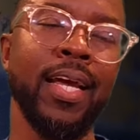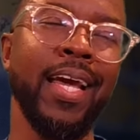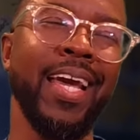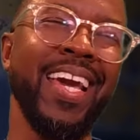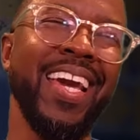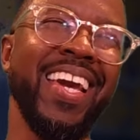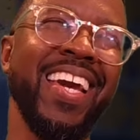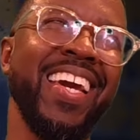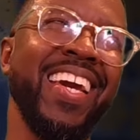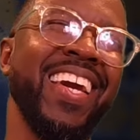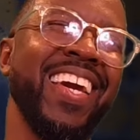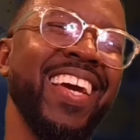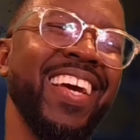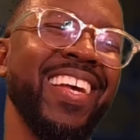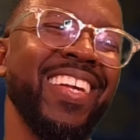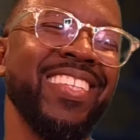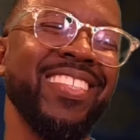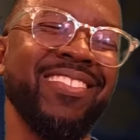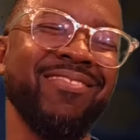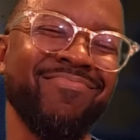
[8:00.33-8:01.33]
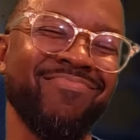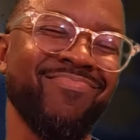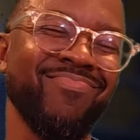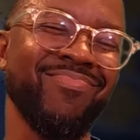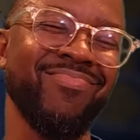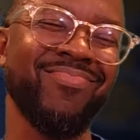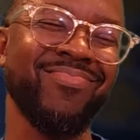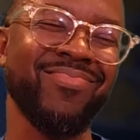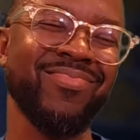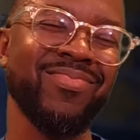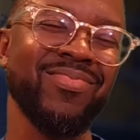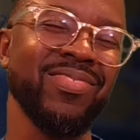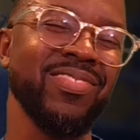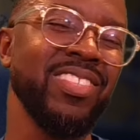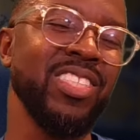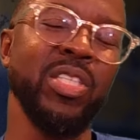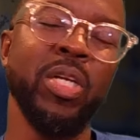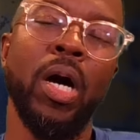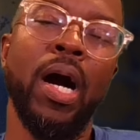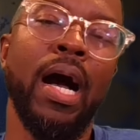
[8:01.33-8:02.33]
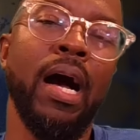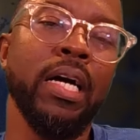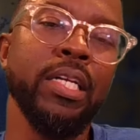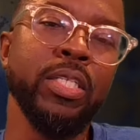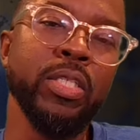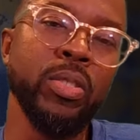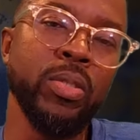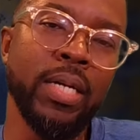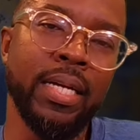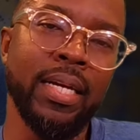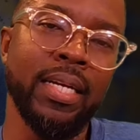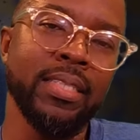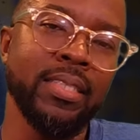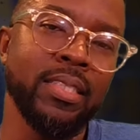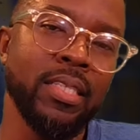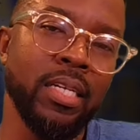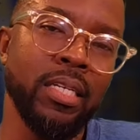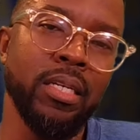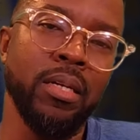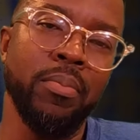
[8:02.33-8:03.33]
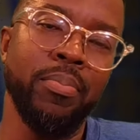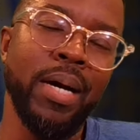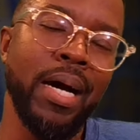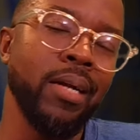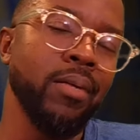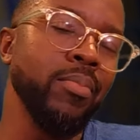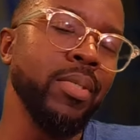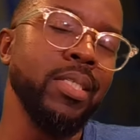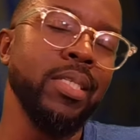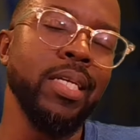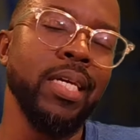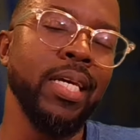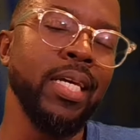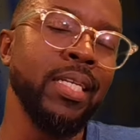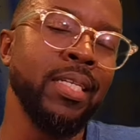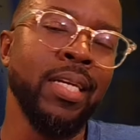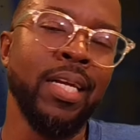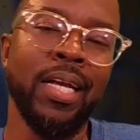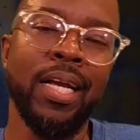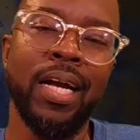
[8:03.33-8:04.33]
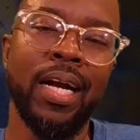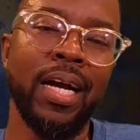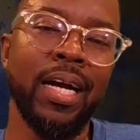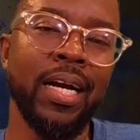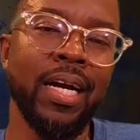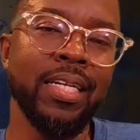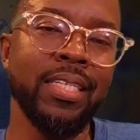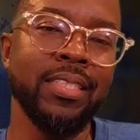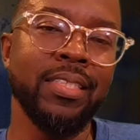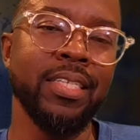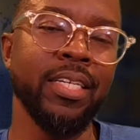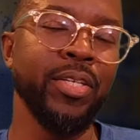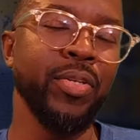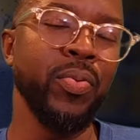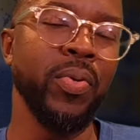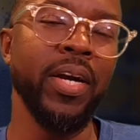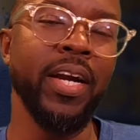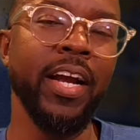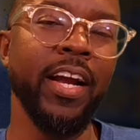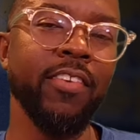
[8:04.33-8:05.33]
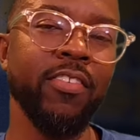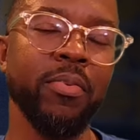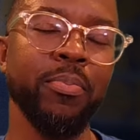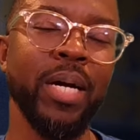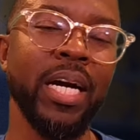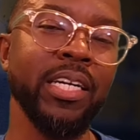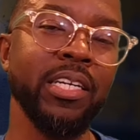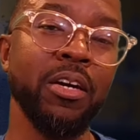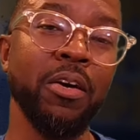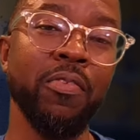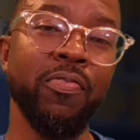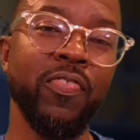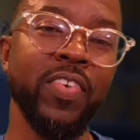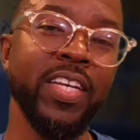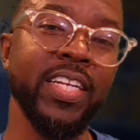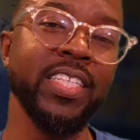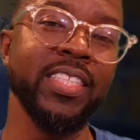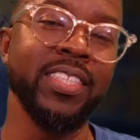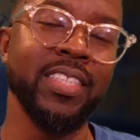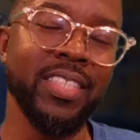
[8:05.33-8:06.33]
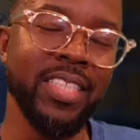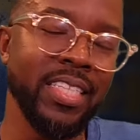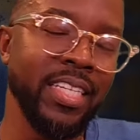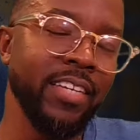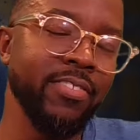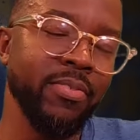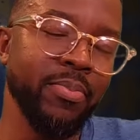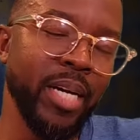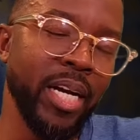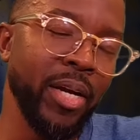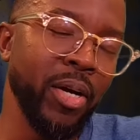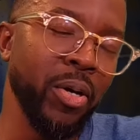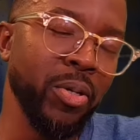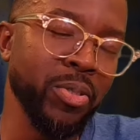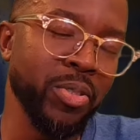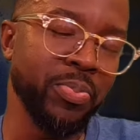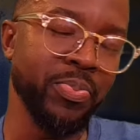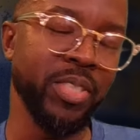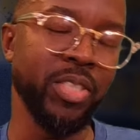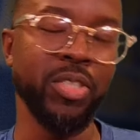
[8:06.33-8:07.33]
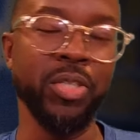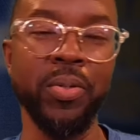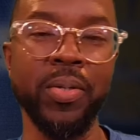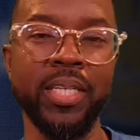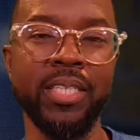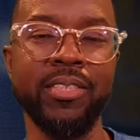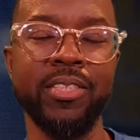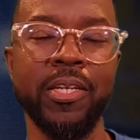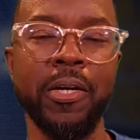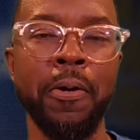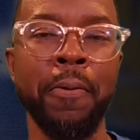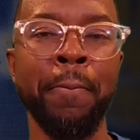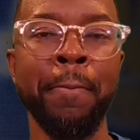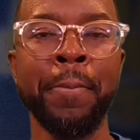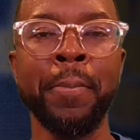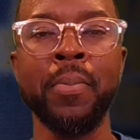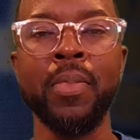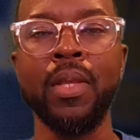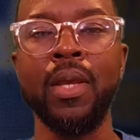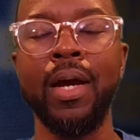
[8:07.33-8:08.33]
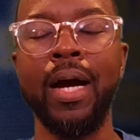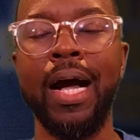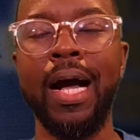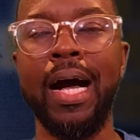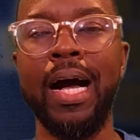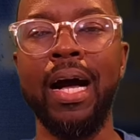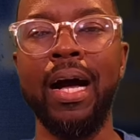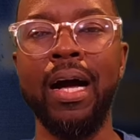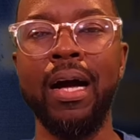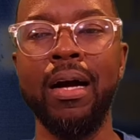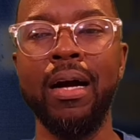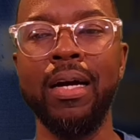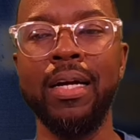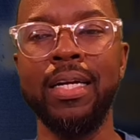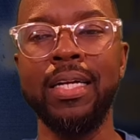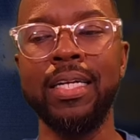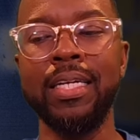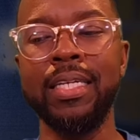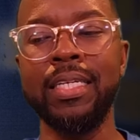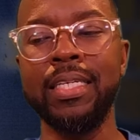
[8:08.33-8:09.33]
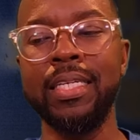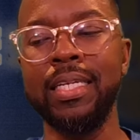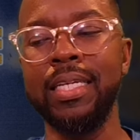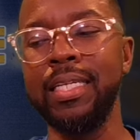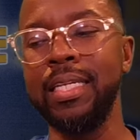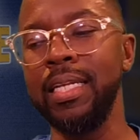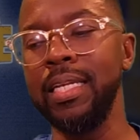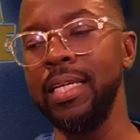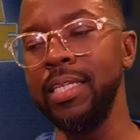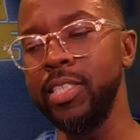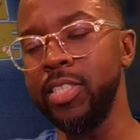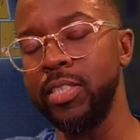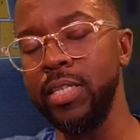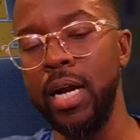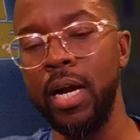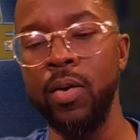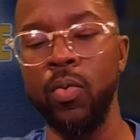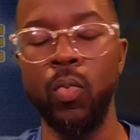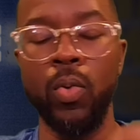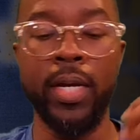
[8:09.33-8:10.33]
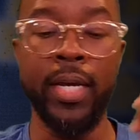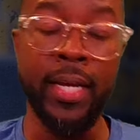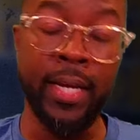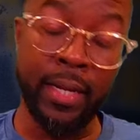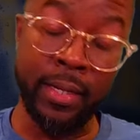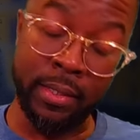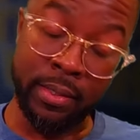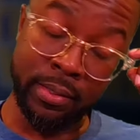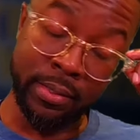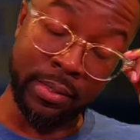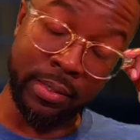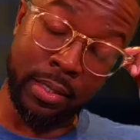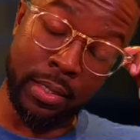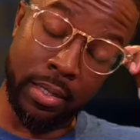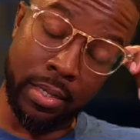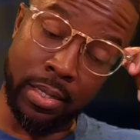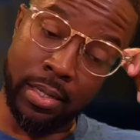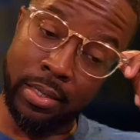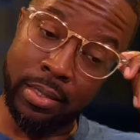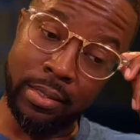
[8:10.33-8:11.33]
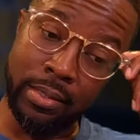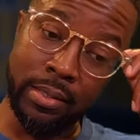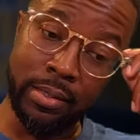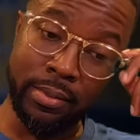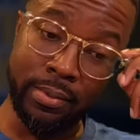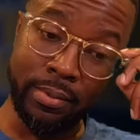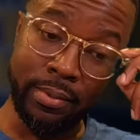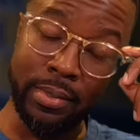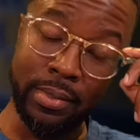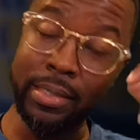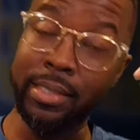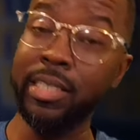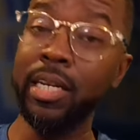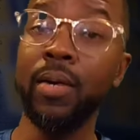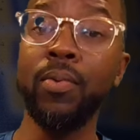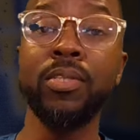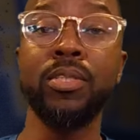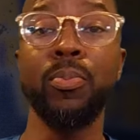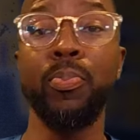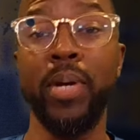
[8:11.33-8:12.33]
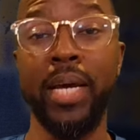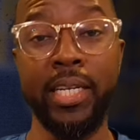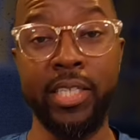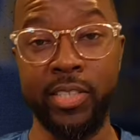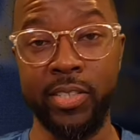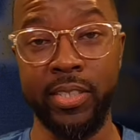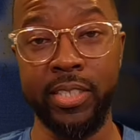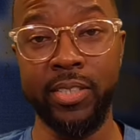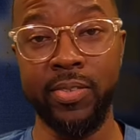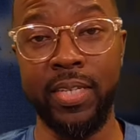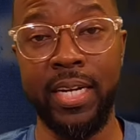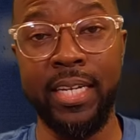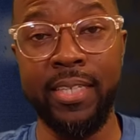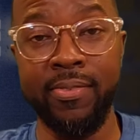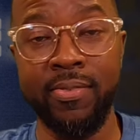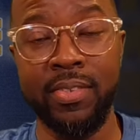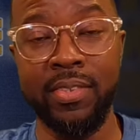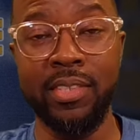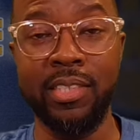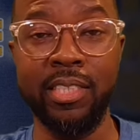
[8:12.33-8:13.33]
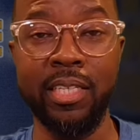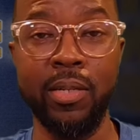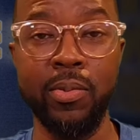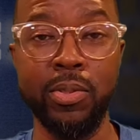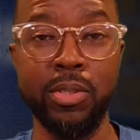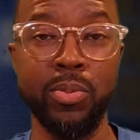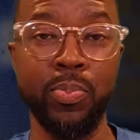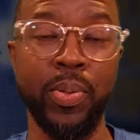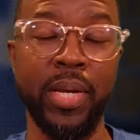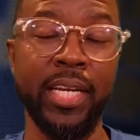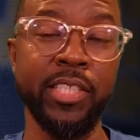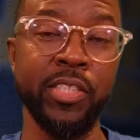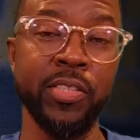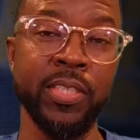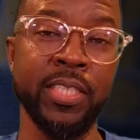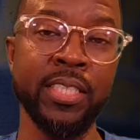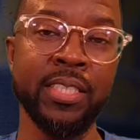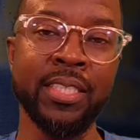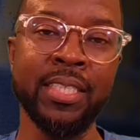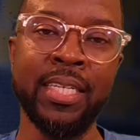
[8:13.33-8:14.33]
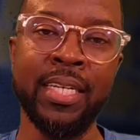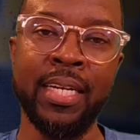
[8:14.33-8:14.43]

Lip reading: And you know how I do. I tell you about them, and then I tell you where everybody's going to finish, and then everybody holds me to it. So uh, let's start with the Patriots, right? Let's start with the Patriots.